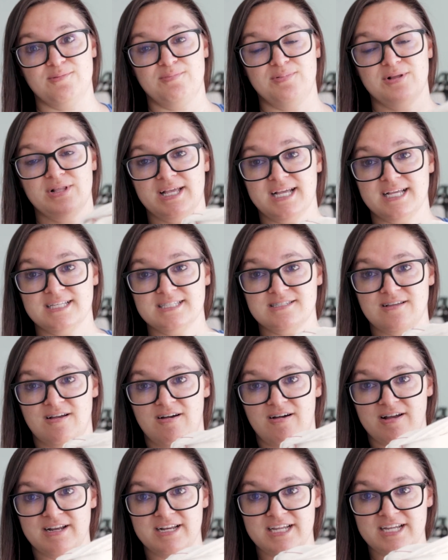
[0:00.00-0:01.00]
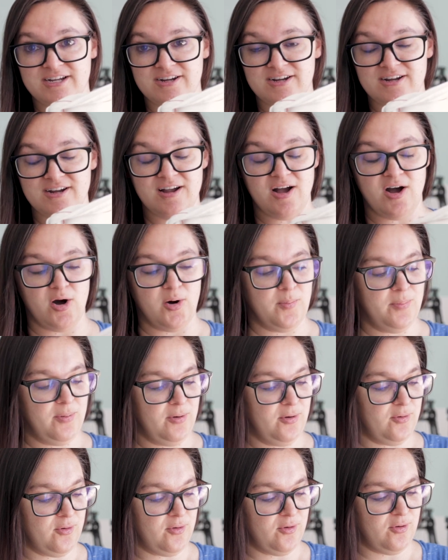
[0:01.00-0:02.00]
plants on here, I'll
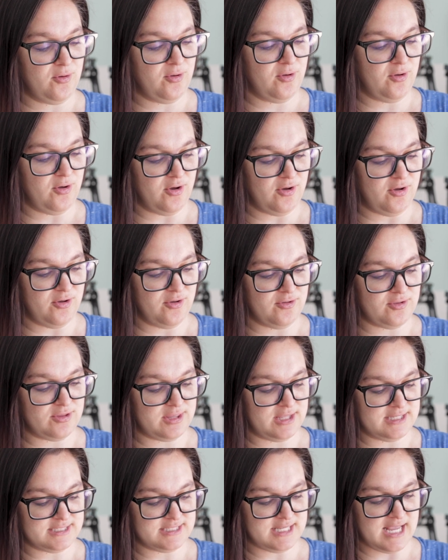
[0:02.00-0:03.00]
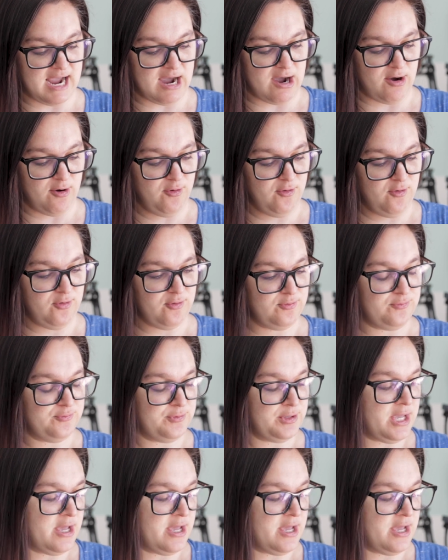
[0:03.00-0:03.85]
pull all this out.